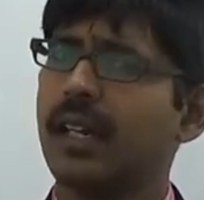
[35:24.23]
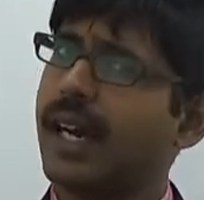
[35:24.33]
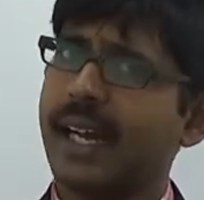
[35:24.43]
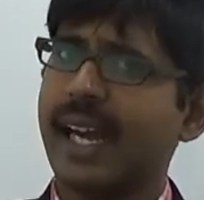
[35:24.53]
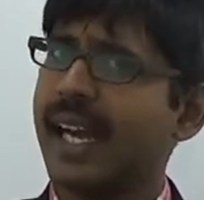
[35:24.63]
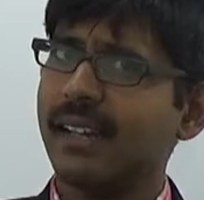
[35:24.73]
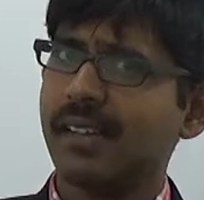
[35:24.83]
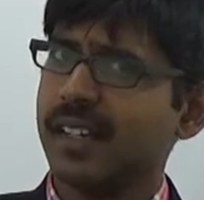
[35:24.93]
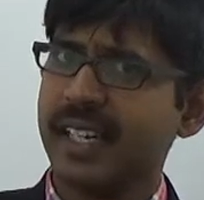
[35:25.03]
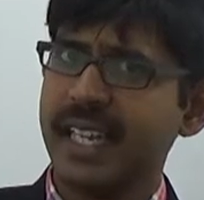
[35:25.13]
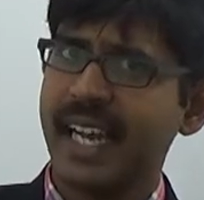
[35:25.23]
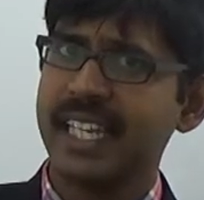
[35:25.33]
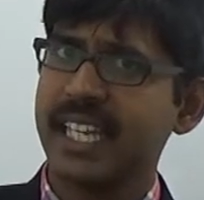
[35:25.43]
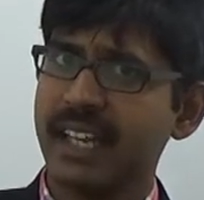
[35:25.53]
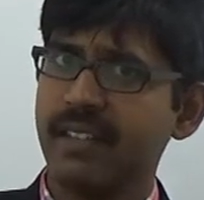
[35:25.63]

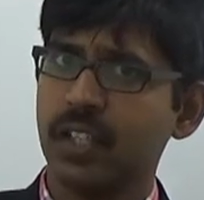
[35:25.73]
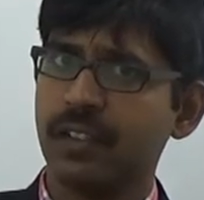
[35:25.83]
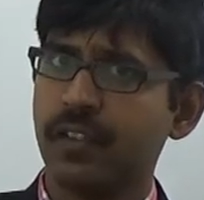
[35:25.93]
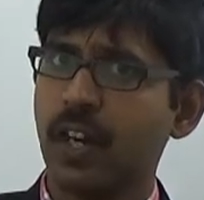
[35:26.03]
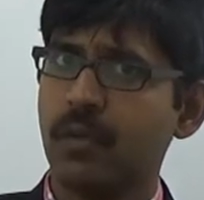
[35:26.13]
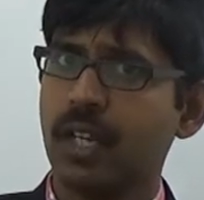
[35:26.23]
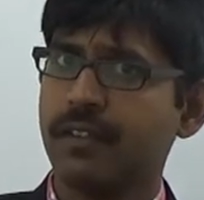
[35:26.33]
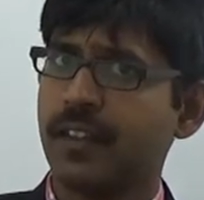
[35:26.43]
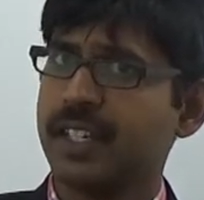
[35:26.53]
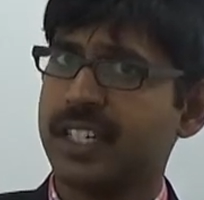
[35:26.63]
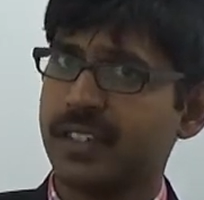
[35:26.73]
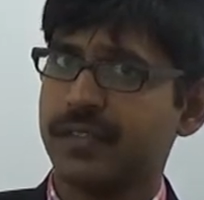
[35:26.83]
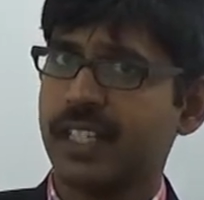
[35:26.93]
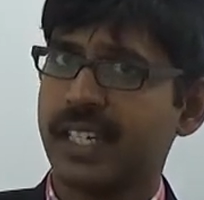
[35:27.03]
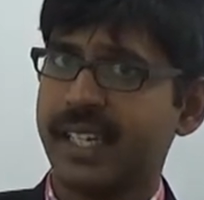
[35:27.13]
I gave you the formula for
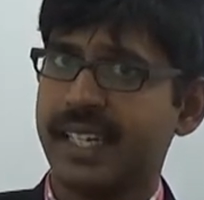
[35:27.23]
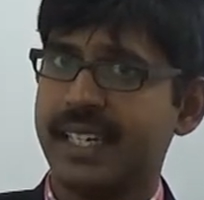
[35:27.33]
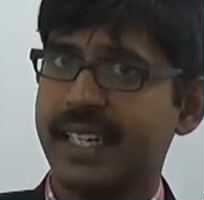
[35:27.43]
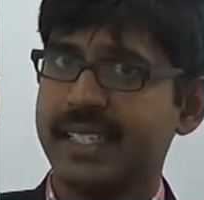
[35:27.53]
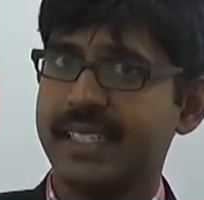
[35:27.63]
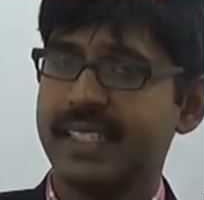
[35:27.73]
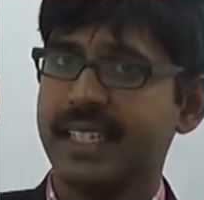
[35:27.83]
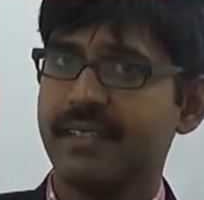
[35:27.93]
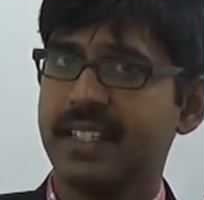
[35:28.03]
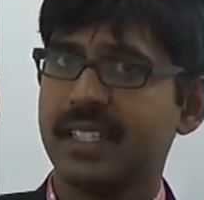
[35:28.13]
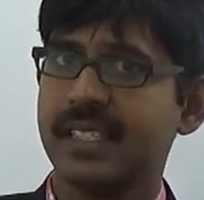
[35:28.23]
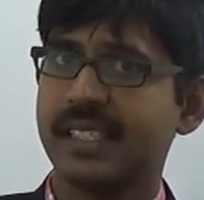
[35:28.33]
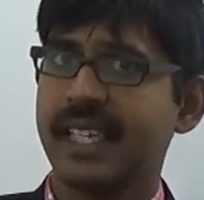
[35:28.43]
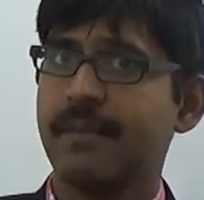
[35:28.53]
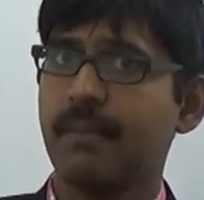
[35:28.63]
drift current density, which is
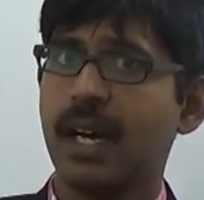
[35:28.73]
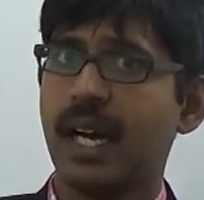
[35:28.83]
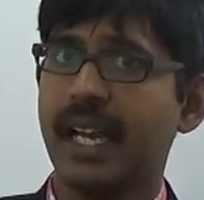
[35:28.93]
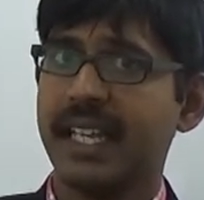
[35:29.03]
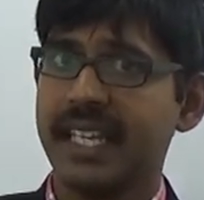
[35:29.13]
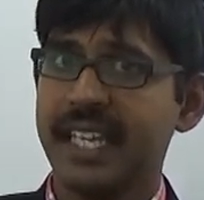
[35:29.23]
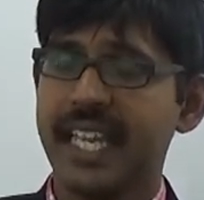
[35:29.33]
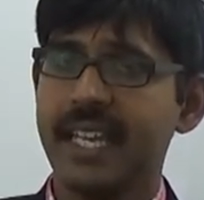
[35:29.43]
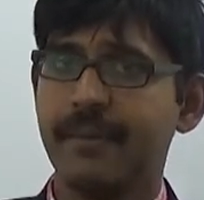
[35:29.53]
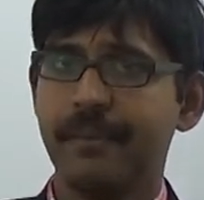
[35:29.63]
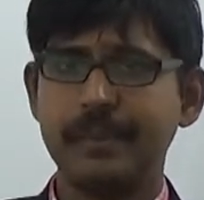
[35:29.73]
sigma E.